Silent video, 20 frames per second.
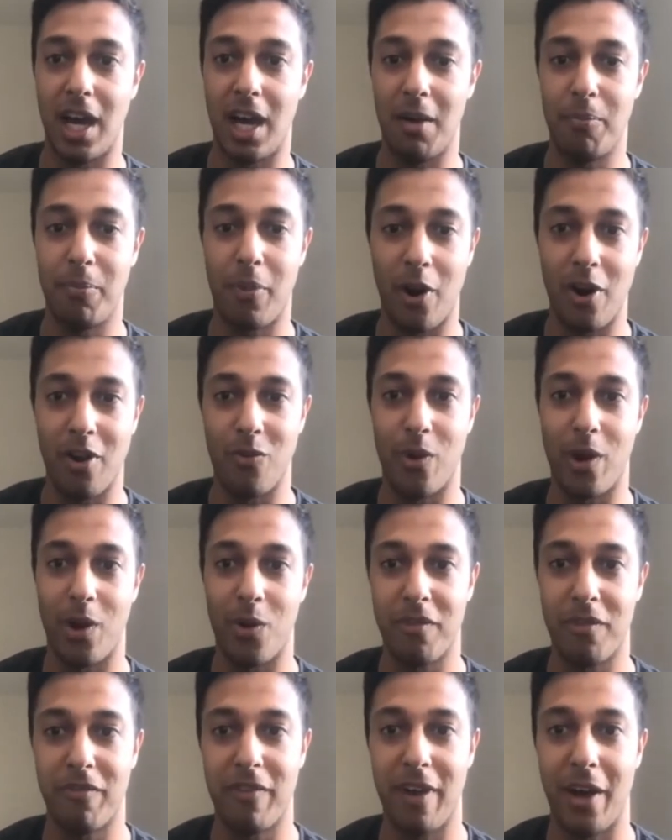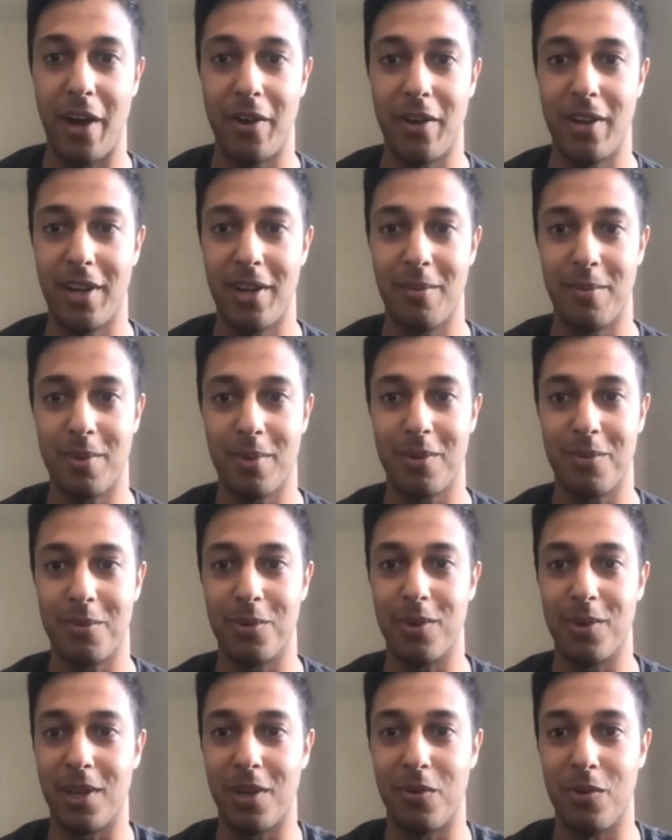part of where we found a
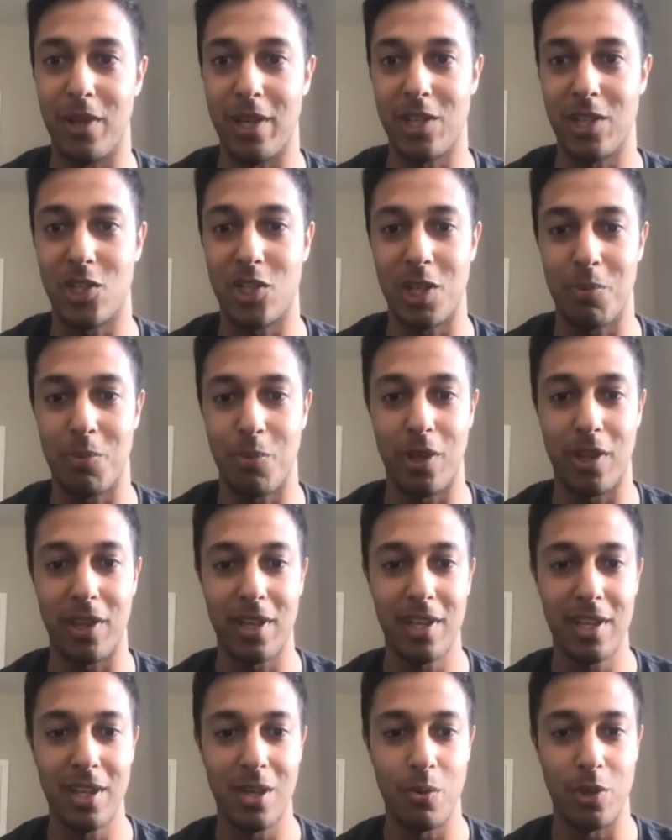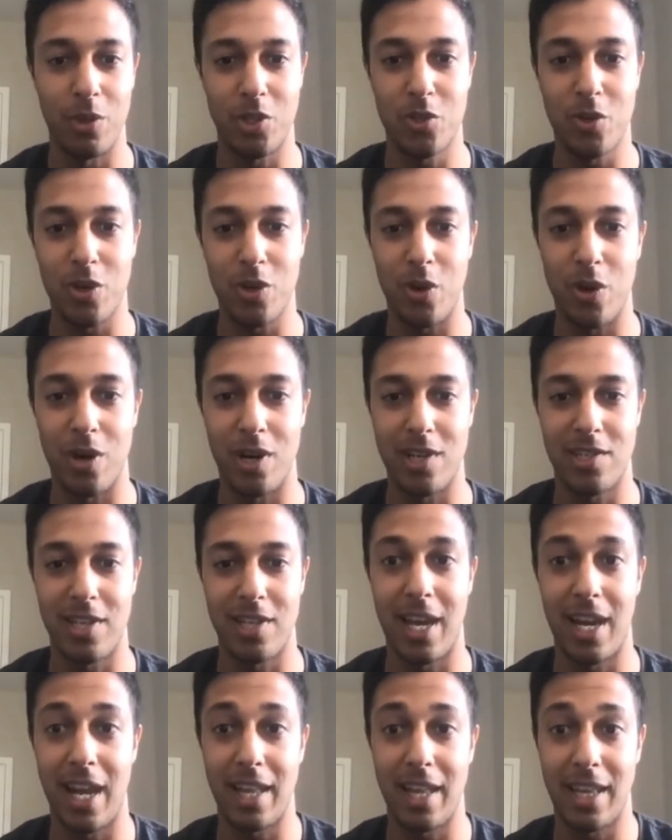really good relationship with TrueAccord, is
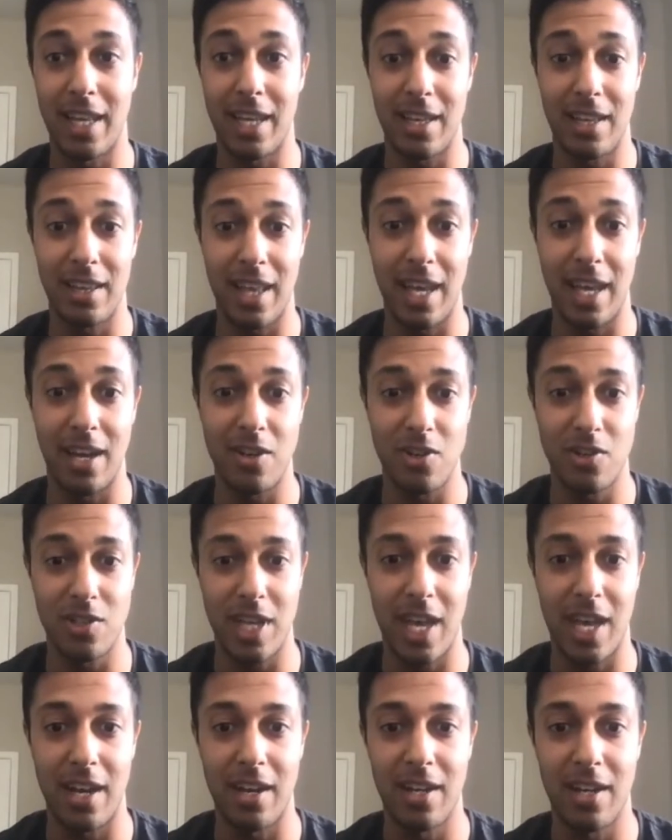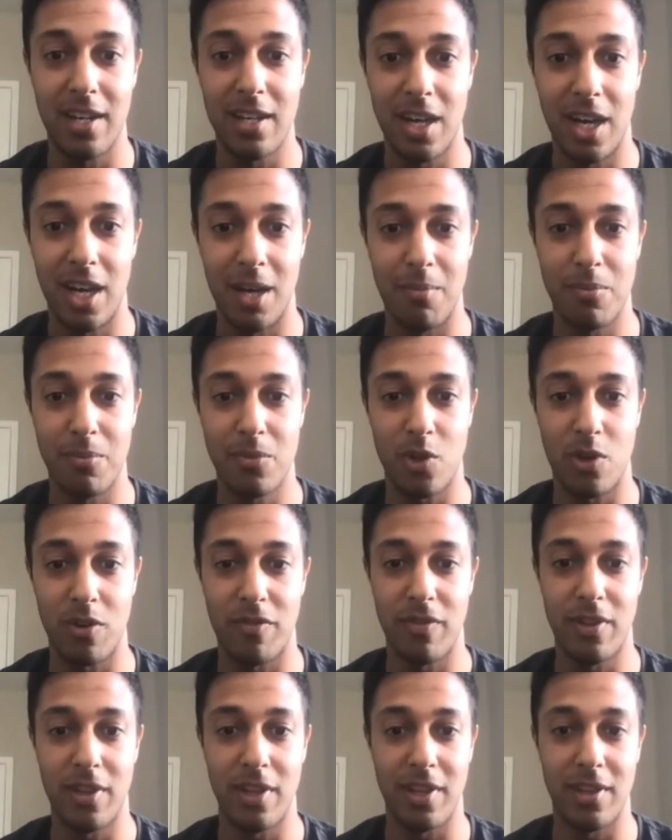that I think they understand sort
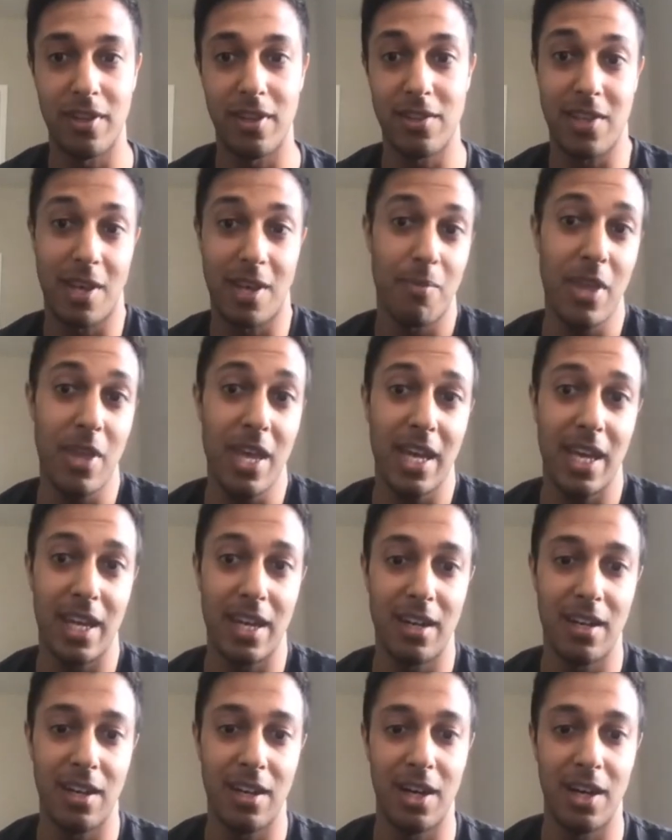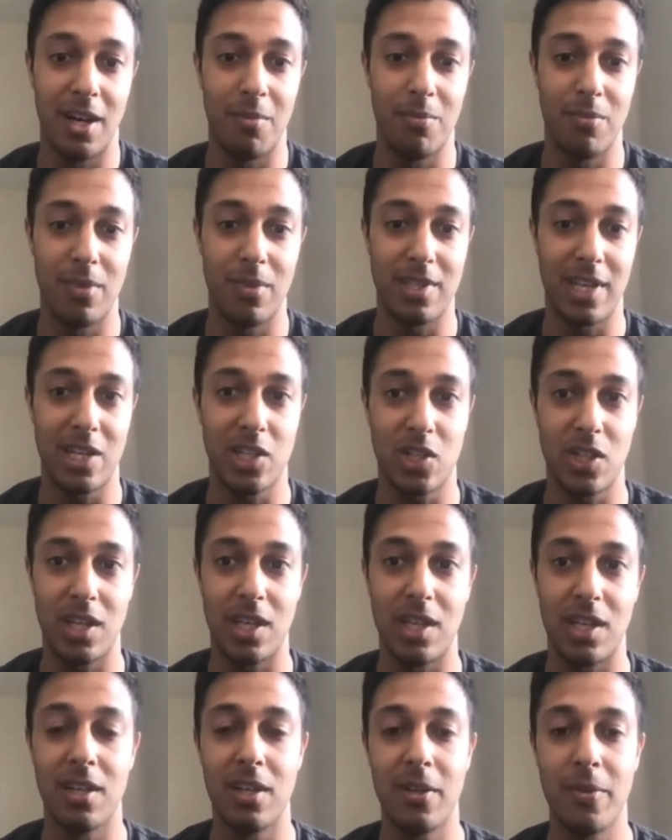of the same thing, and it's
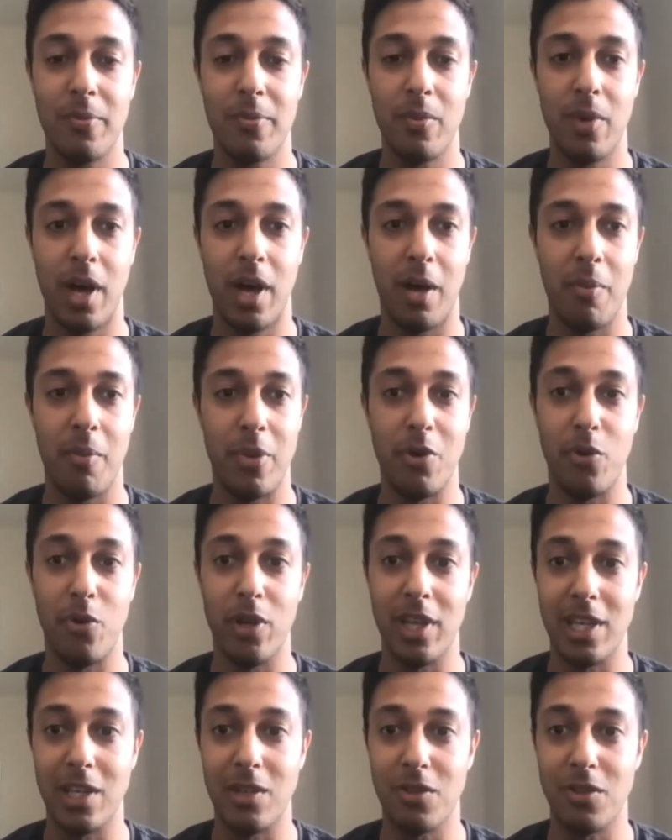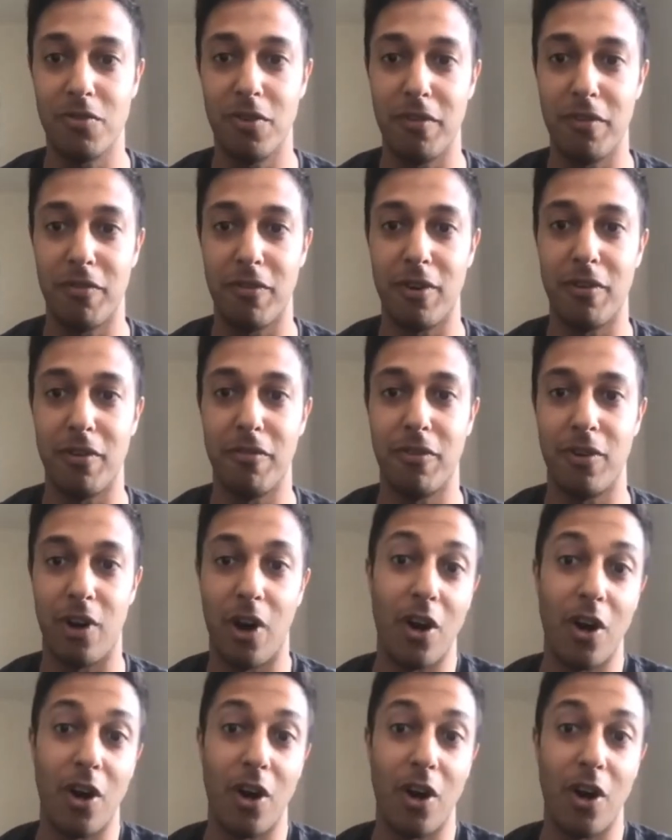actually been really useful for our